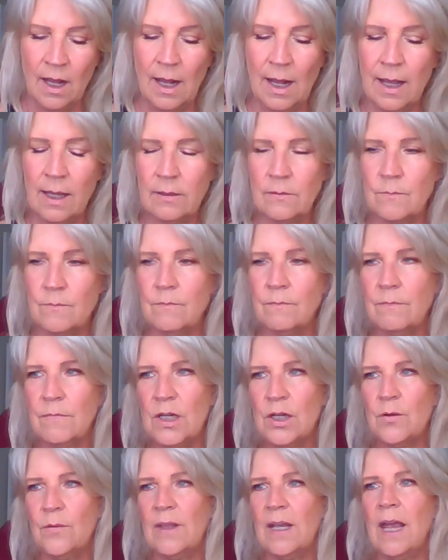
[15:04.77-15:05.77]
And
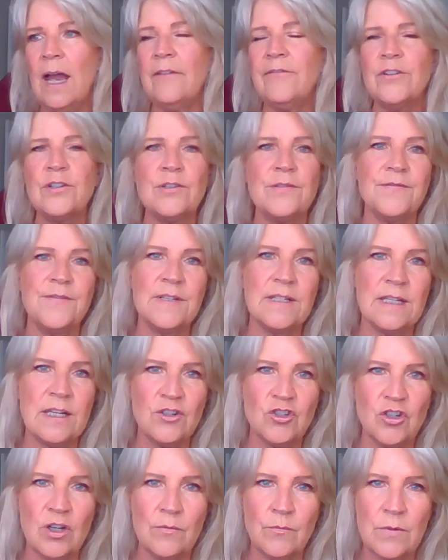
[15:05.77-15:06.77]
you know, the average
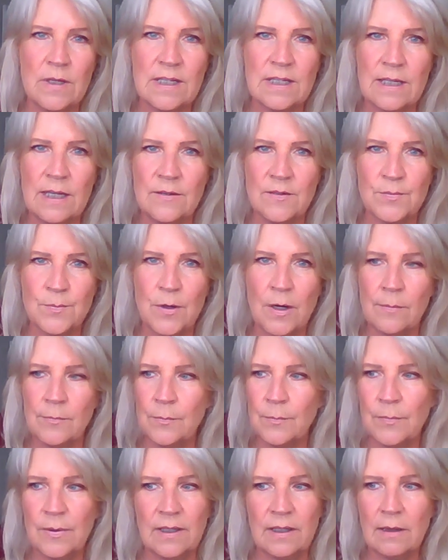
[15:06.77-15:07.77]
physician receives
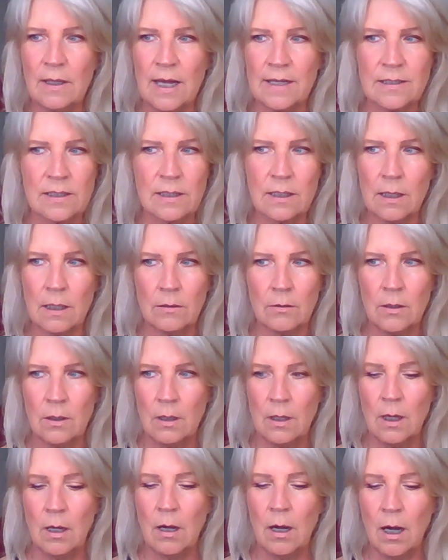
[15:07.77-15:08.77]
probably less than
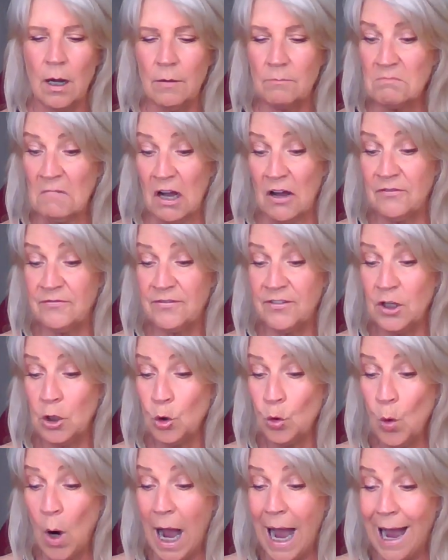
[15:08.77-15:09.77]
a, a
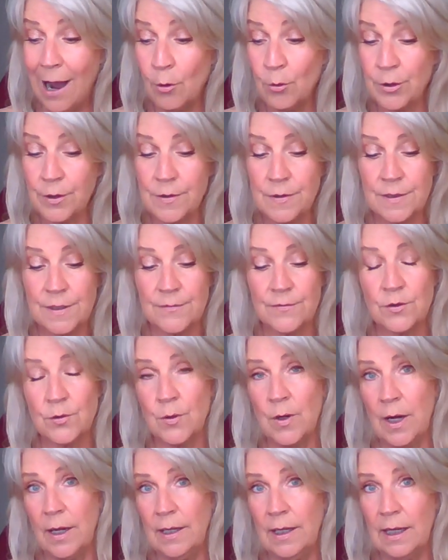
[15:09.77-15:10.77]
few hours of
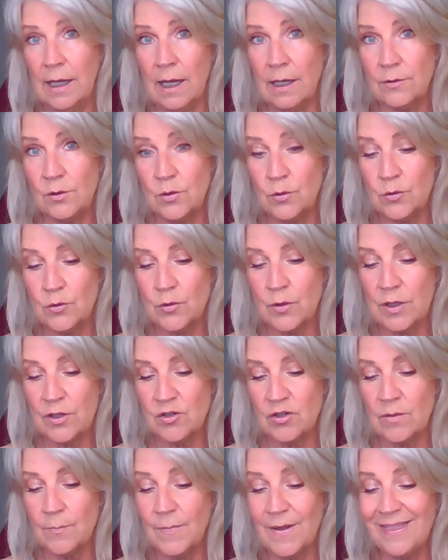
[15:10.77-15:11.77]
training on
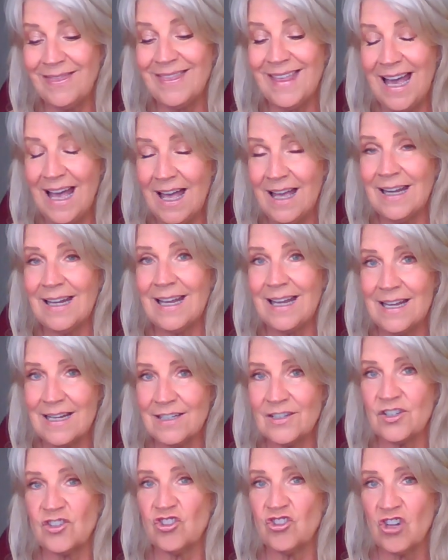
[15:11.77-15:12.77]
nutrition, but that
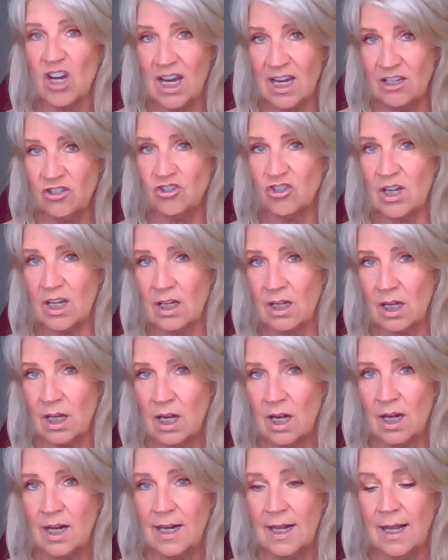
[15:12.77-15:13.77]
is changing
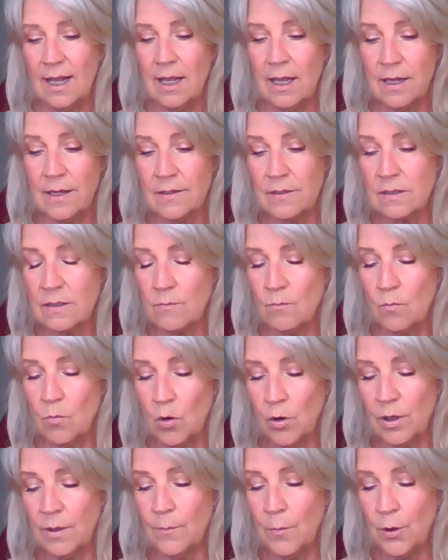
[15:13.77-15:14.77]
as
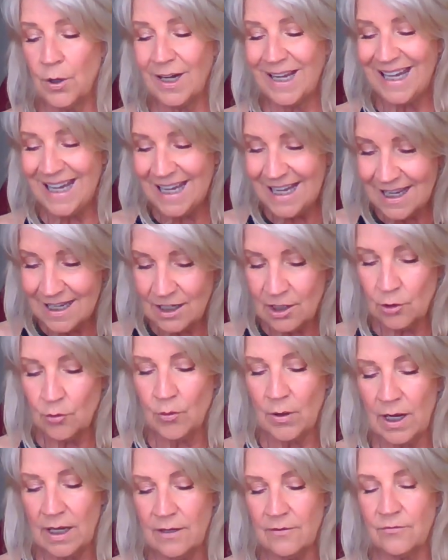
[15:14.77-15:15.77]
more and more
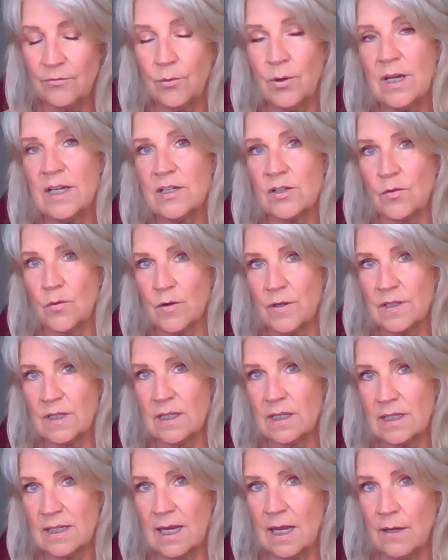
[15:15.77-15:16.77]
integrative
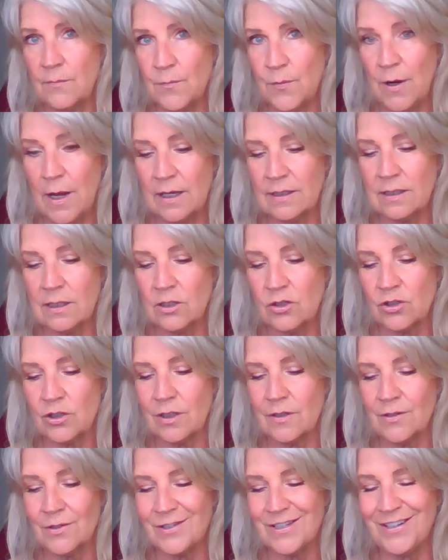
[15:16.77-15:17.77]
resources and
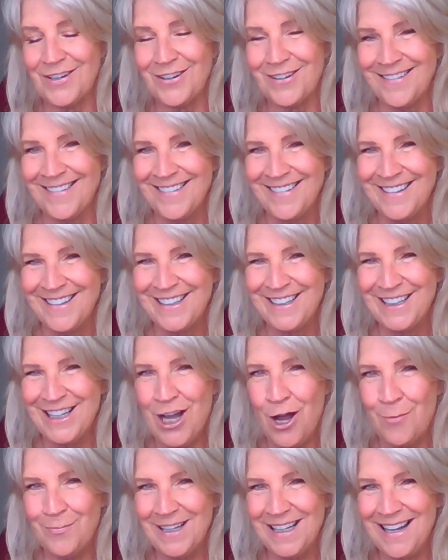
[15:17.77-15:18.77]
practitioners are
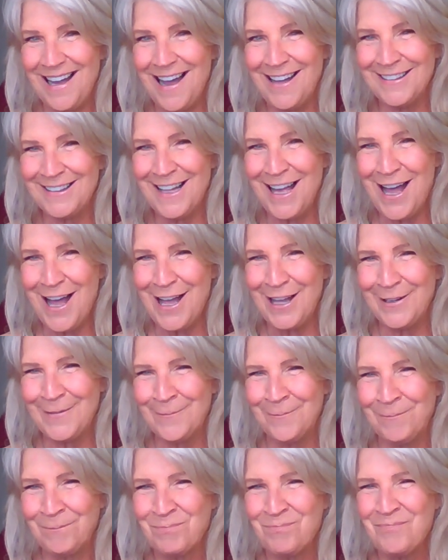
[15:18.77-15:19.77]
coming online.
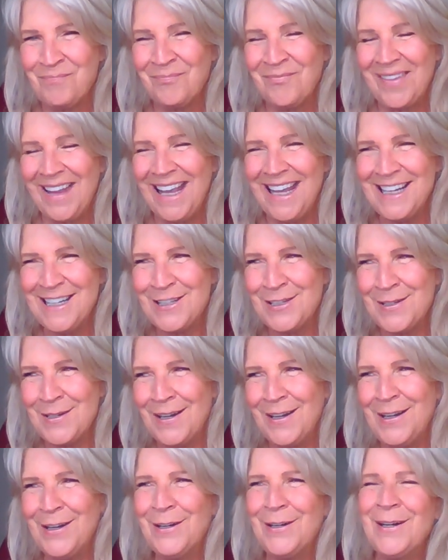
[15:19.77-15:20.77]
And it's,
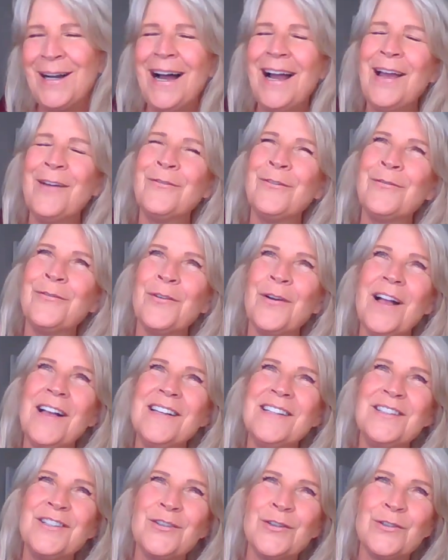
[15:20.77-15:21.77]
uh, I have a
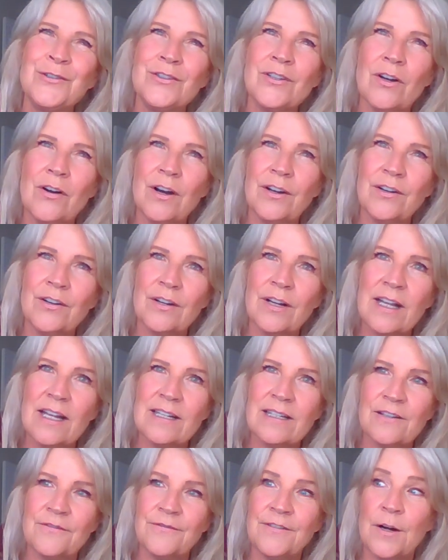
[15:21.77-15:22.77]
friend, her daughter
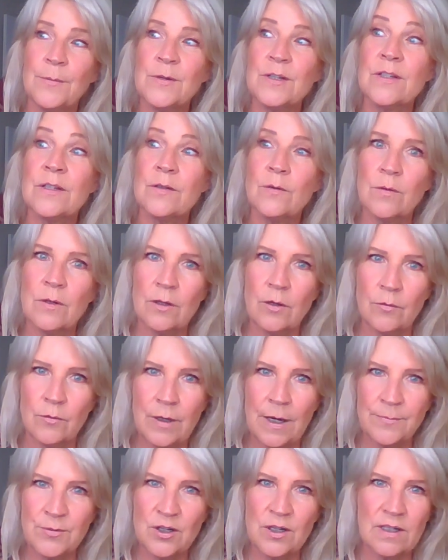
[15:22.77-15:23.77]
is a pharmaceutical
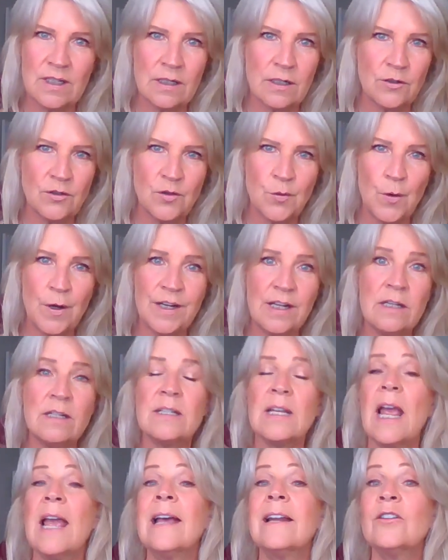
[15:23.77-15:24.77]
rep. She's in her
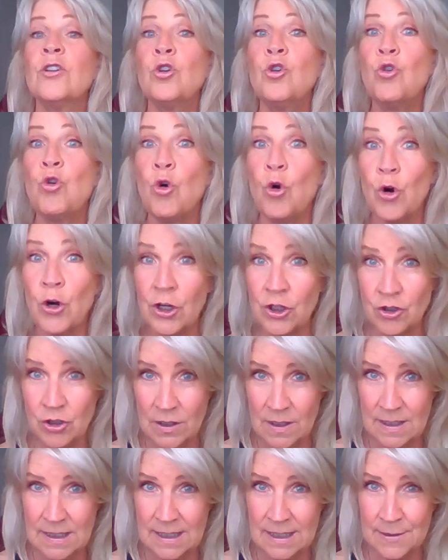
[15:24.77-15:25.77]
20s and
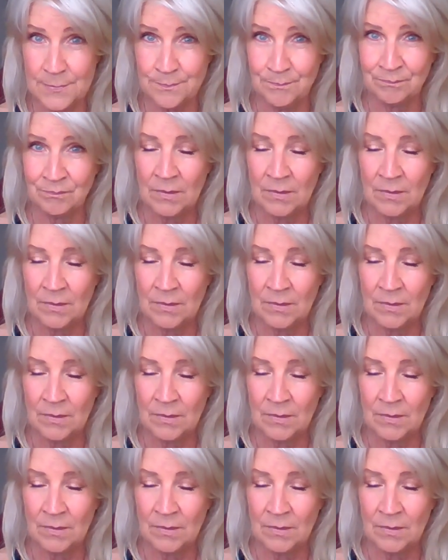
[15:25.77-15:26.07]
gorgeous.